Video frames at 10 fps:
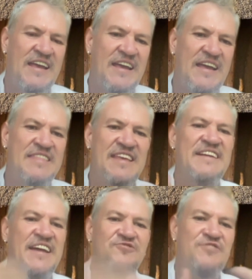in the
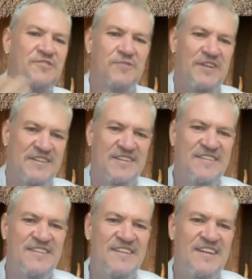industrial world,
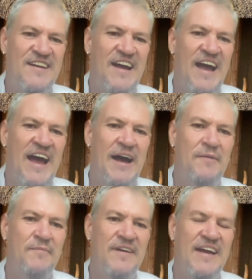
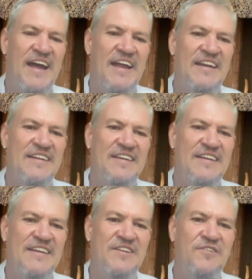um, and
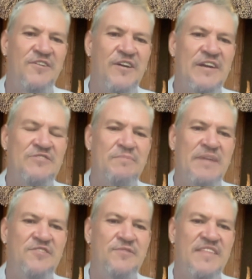you go into a
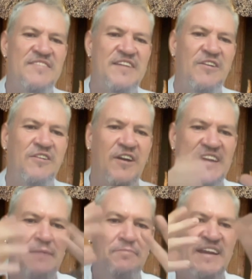place where there's a
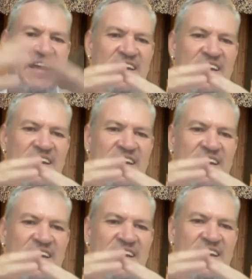lot happening
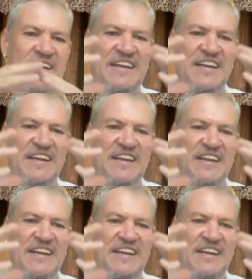energetically
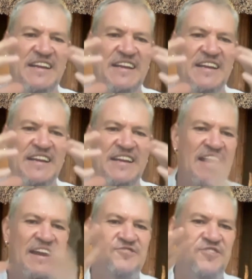with machines
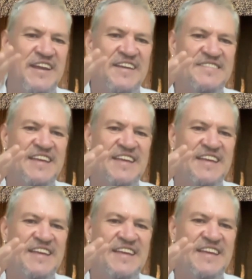and electronics
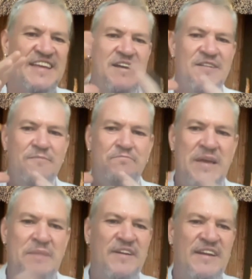and
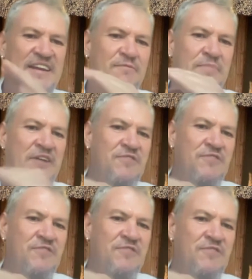people in a big
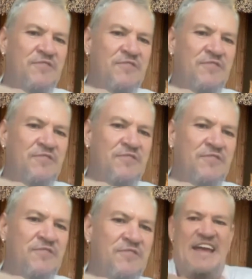rush, and
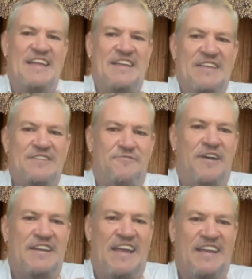and, and you
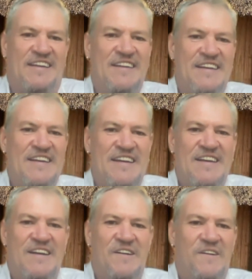find like,
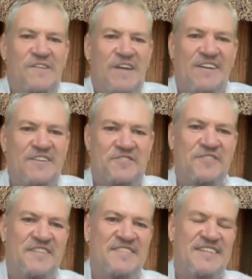oh, I can't
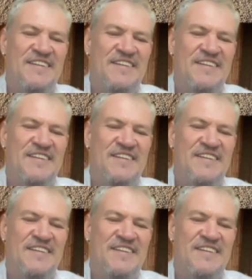do this,